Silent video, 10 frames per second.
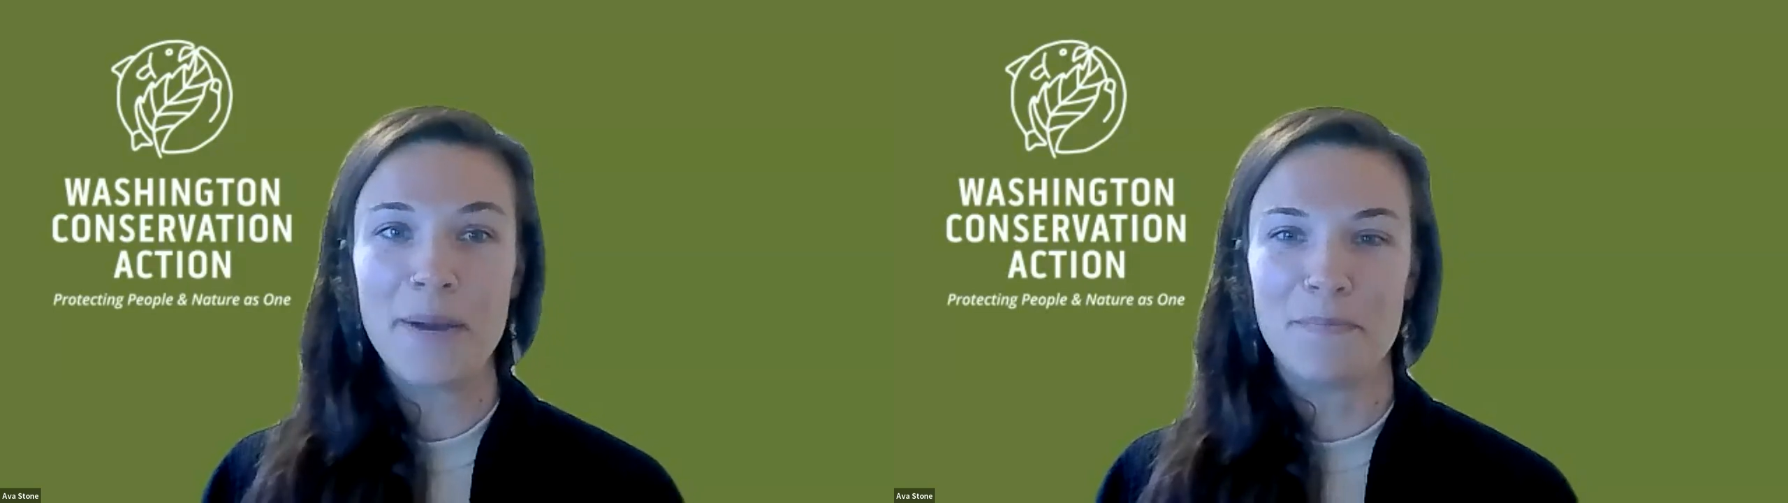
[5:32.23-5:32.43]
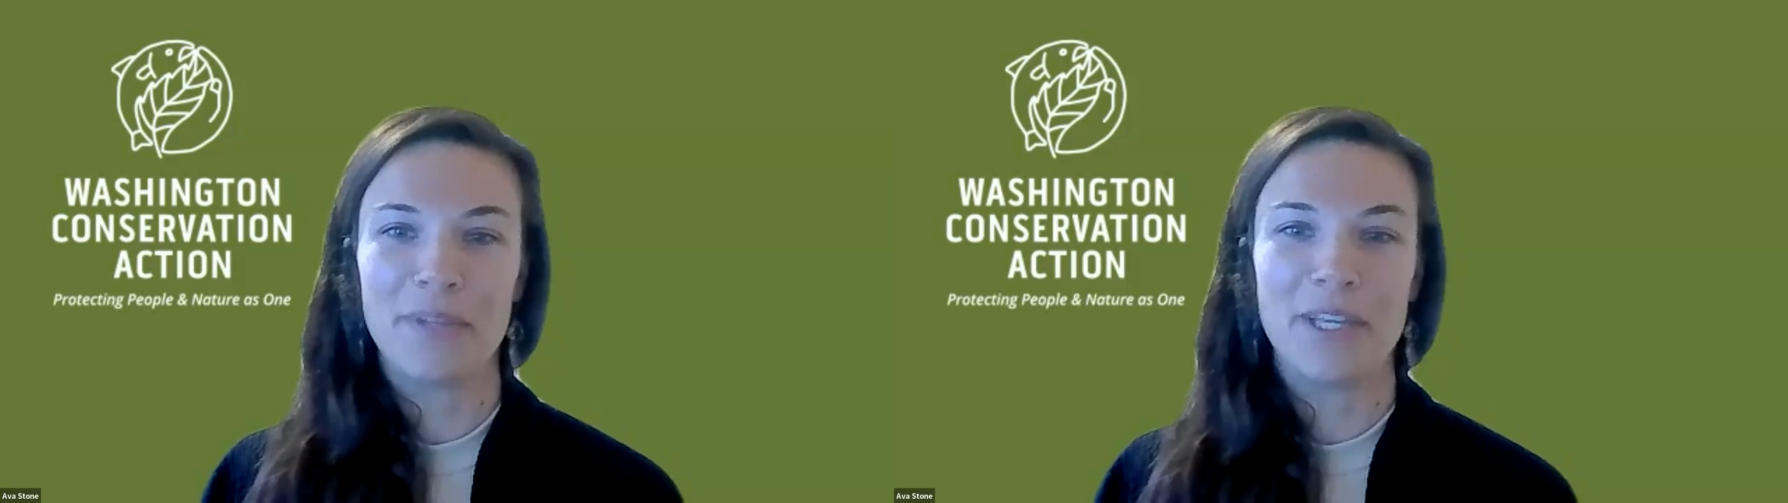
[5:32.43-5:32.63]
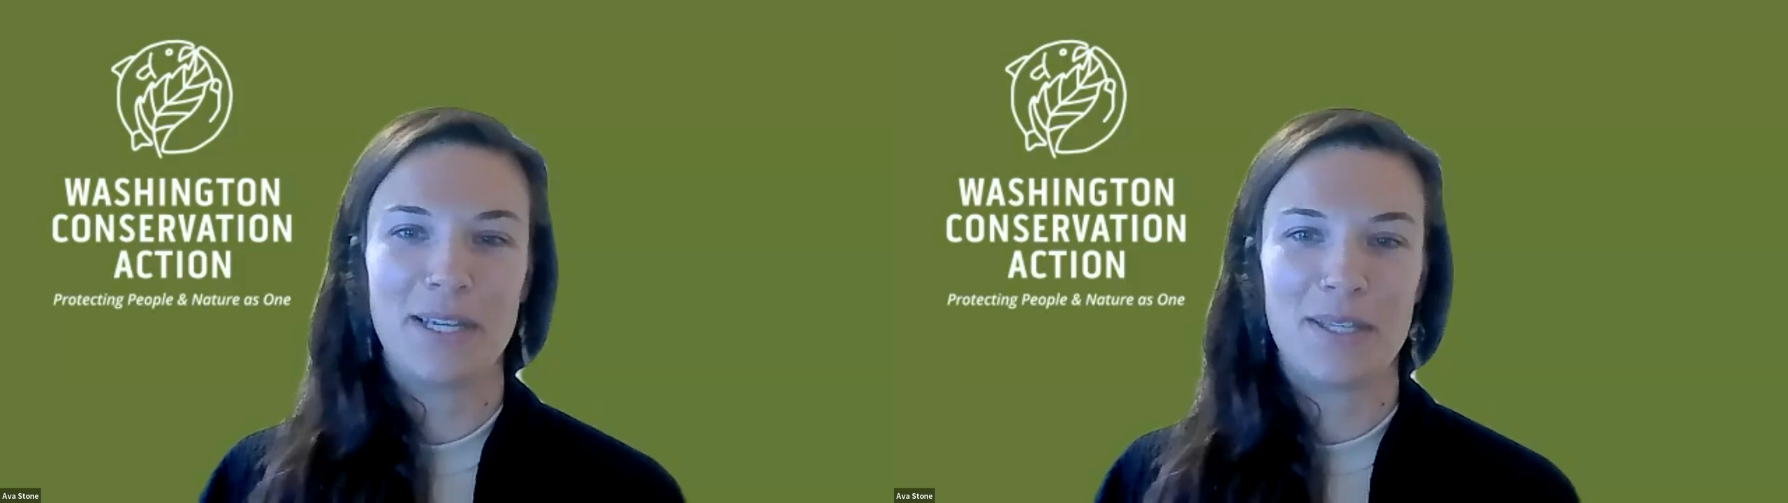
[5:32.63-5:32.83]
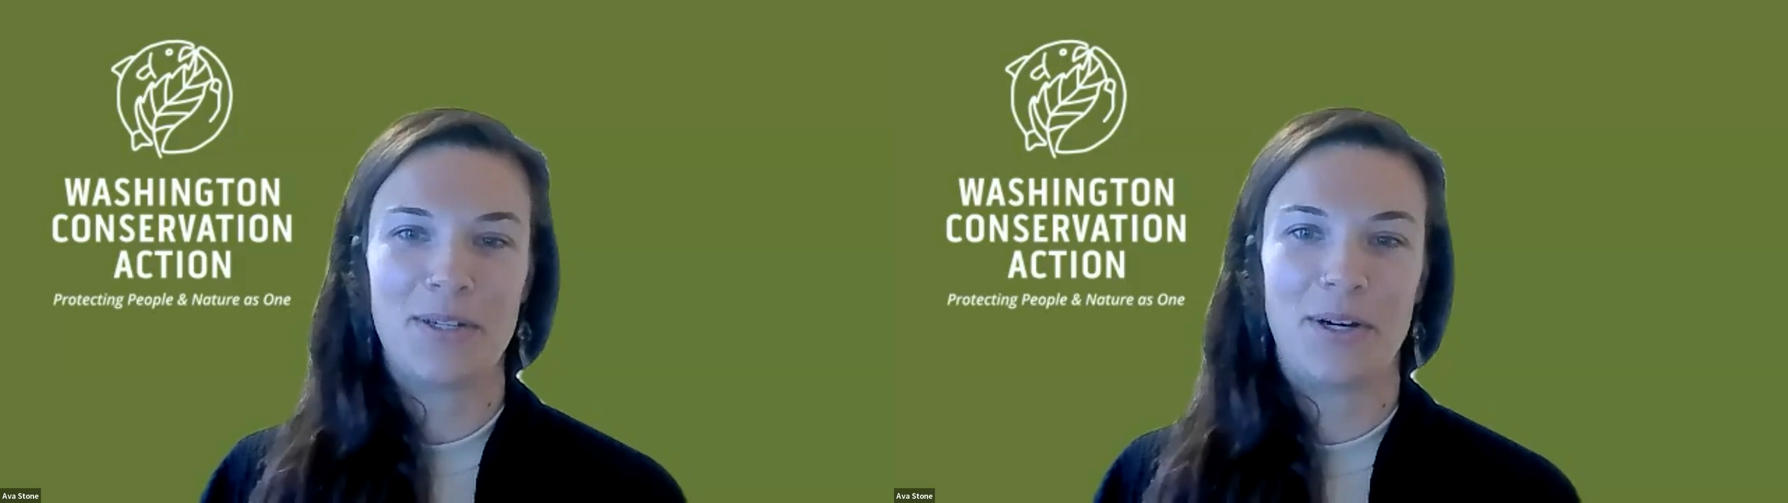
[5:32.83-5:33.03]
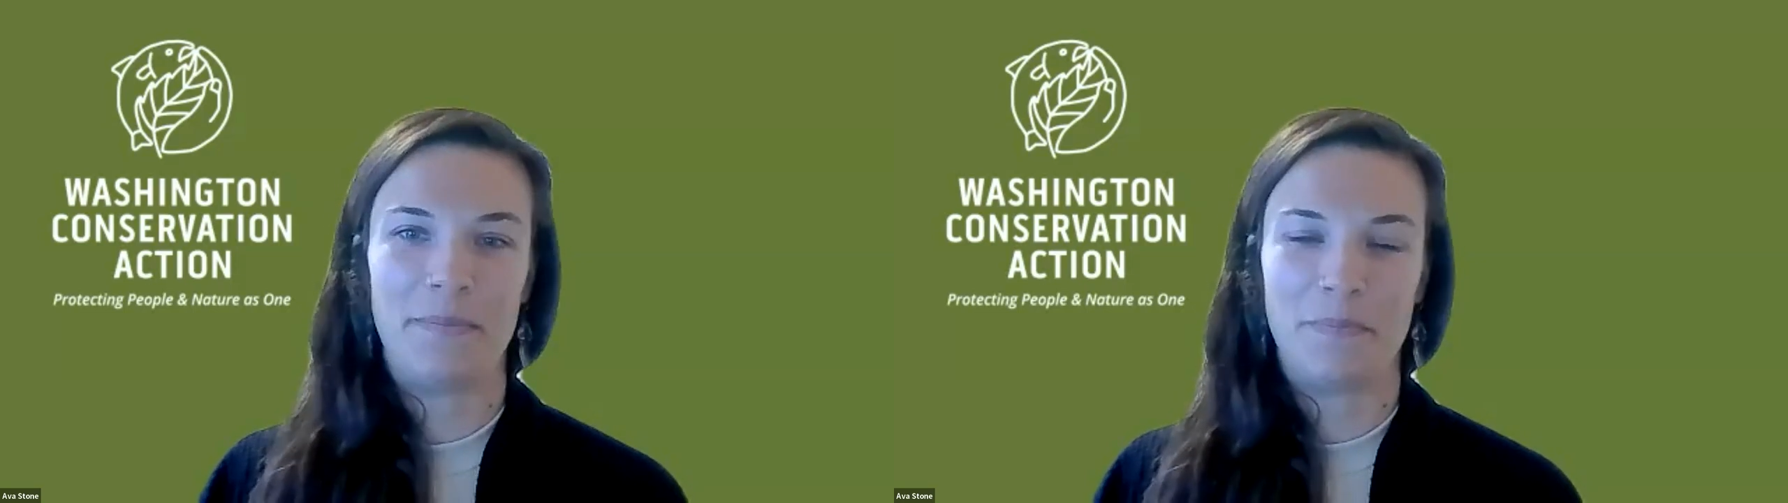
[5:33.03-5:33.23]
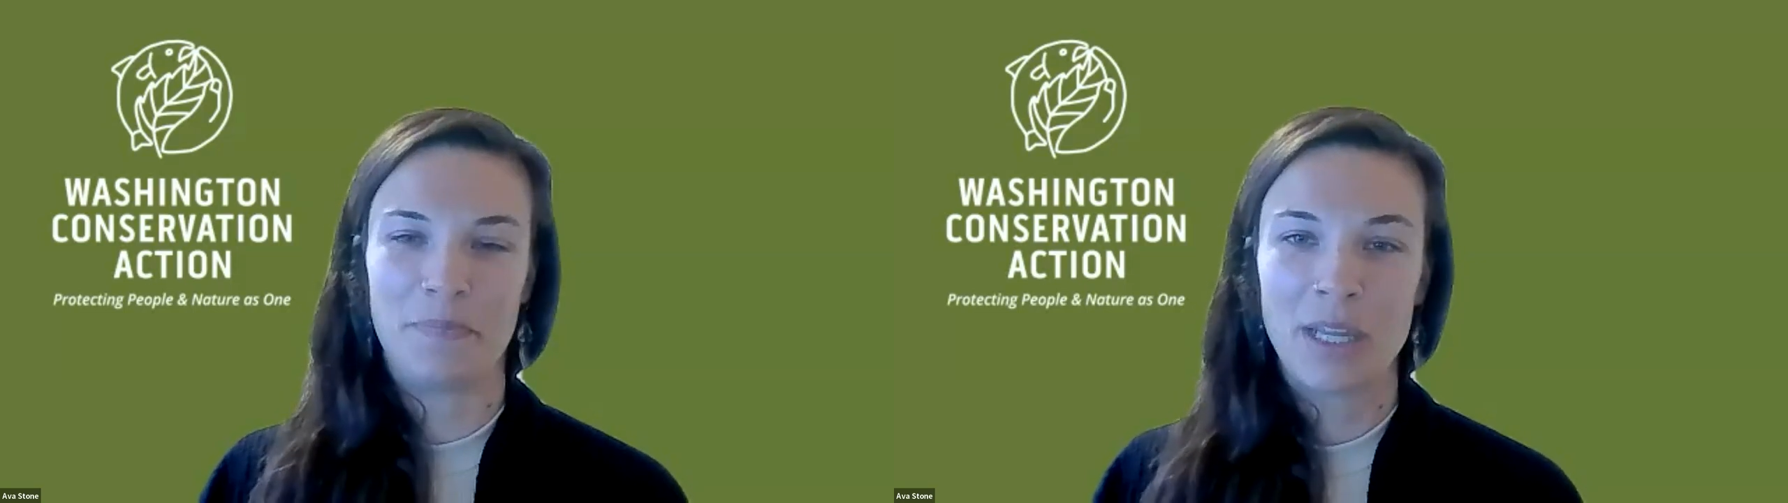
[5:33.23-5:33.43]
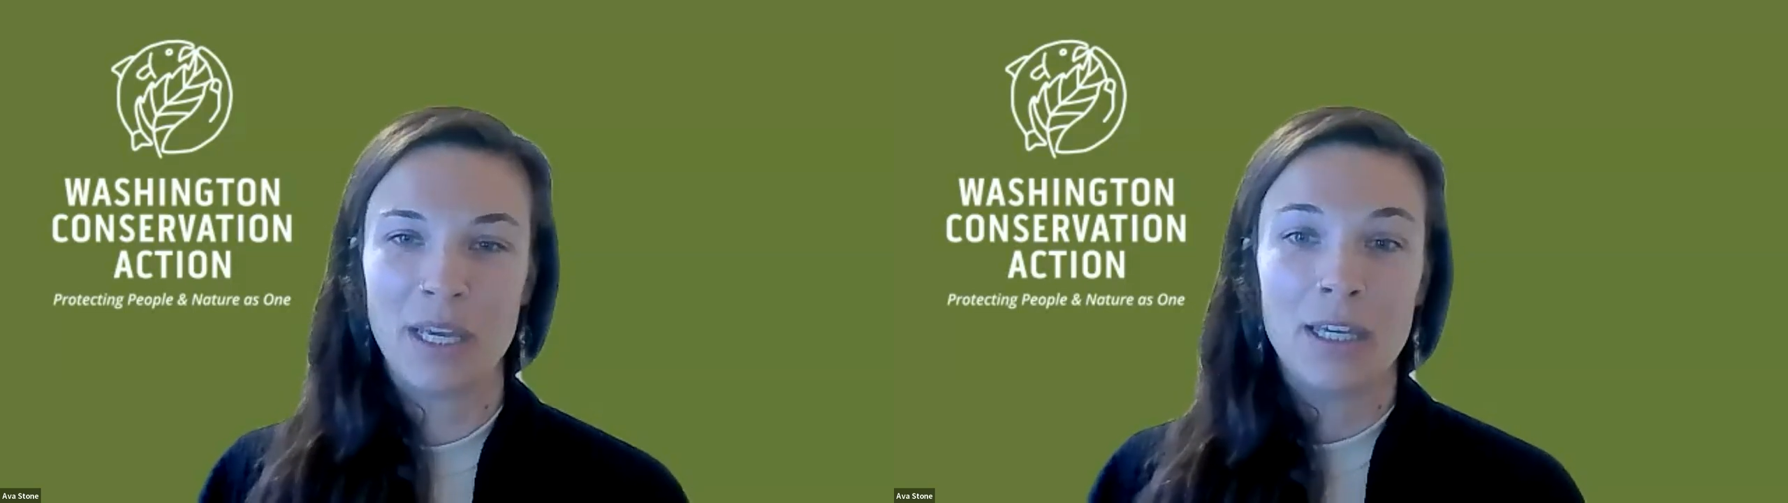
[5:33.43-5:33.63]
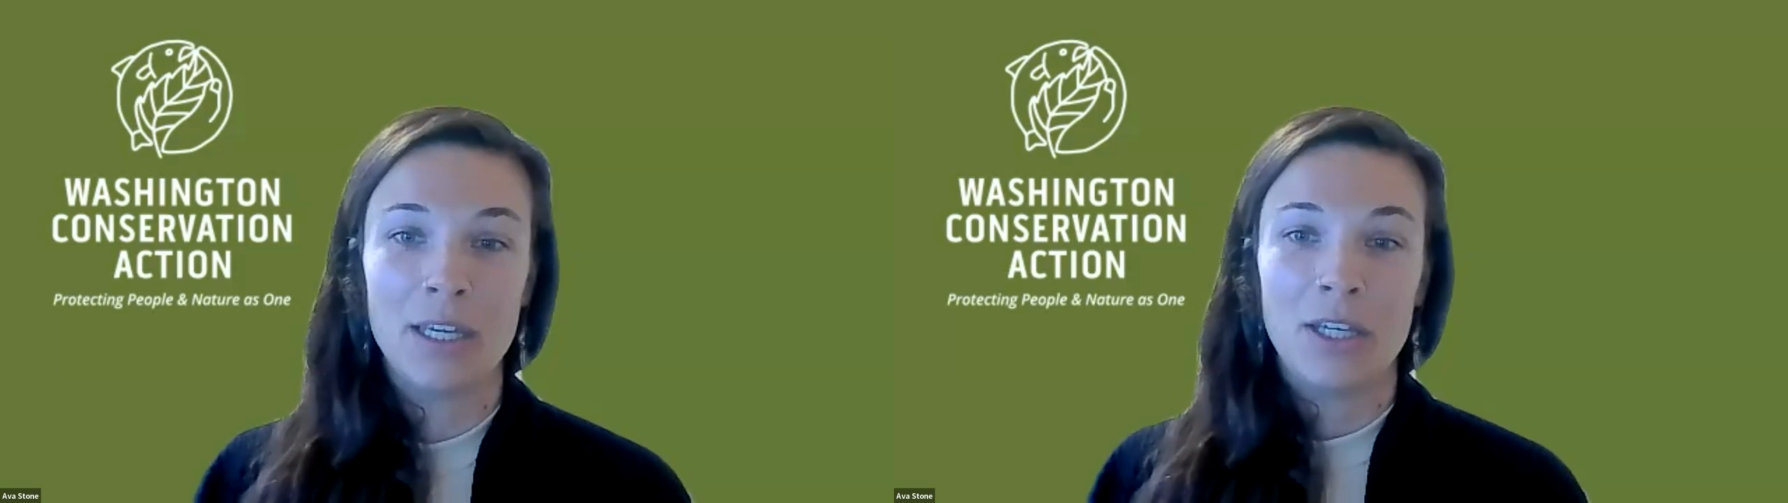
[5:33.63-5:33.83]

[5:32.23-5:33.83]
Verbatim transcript: Okay, let's get started.